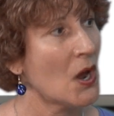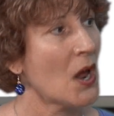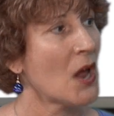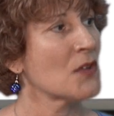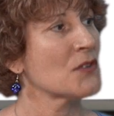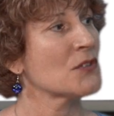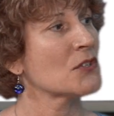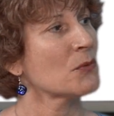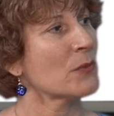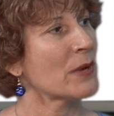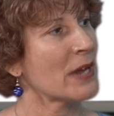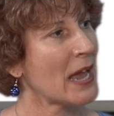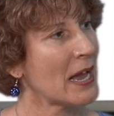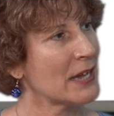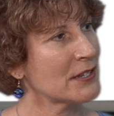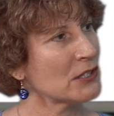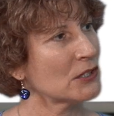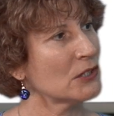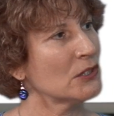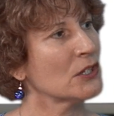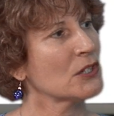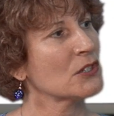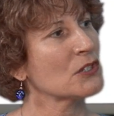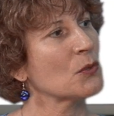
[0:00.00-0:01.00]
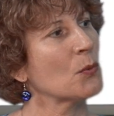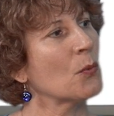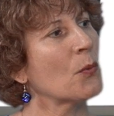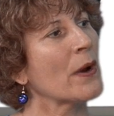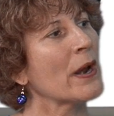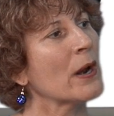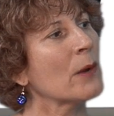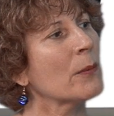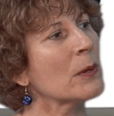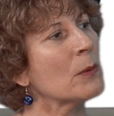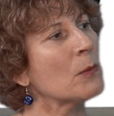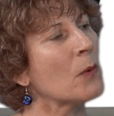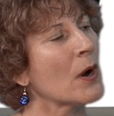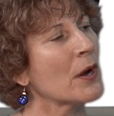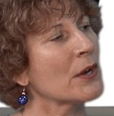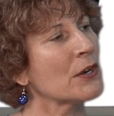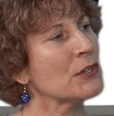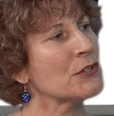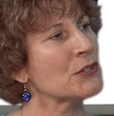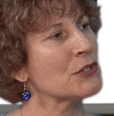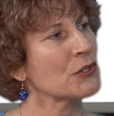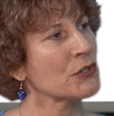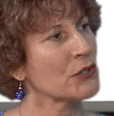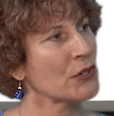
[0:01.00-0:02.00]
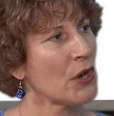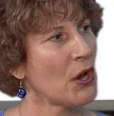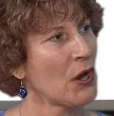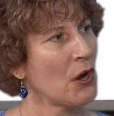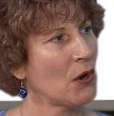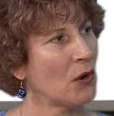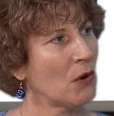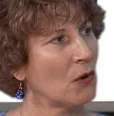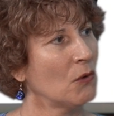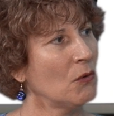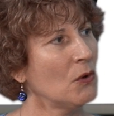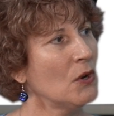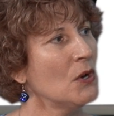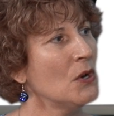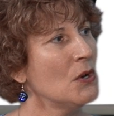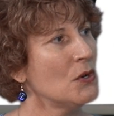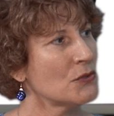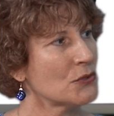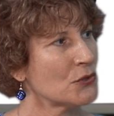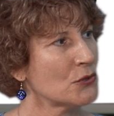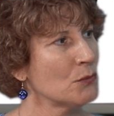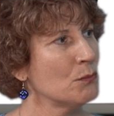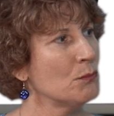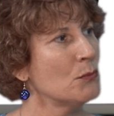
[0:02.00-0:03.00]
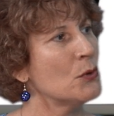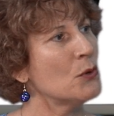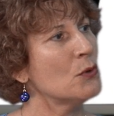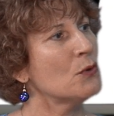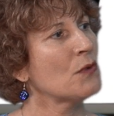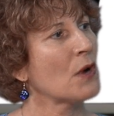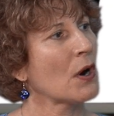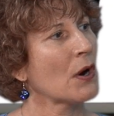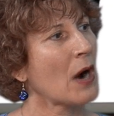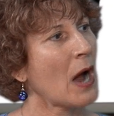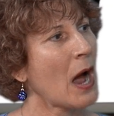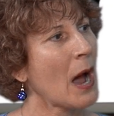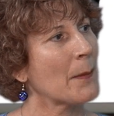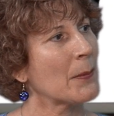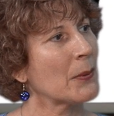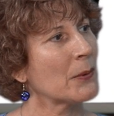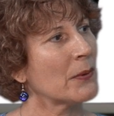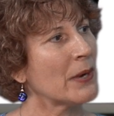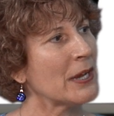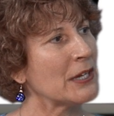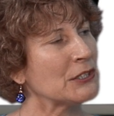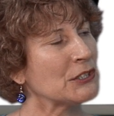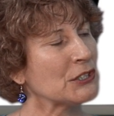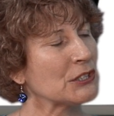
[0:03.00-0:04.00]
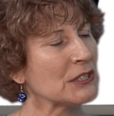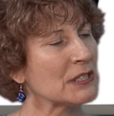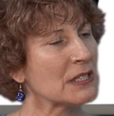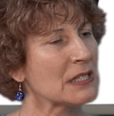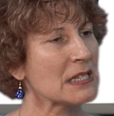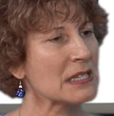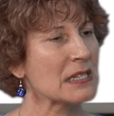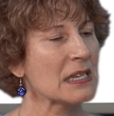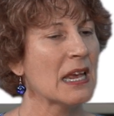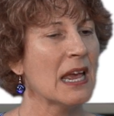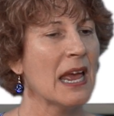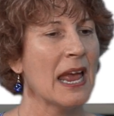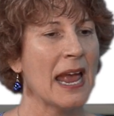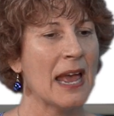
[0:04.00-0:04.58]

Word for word: And so we had to look to where we wanted to go to move our operations.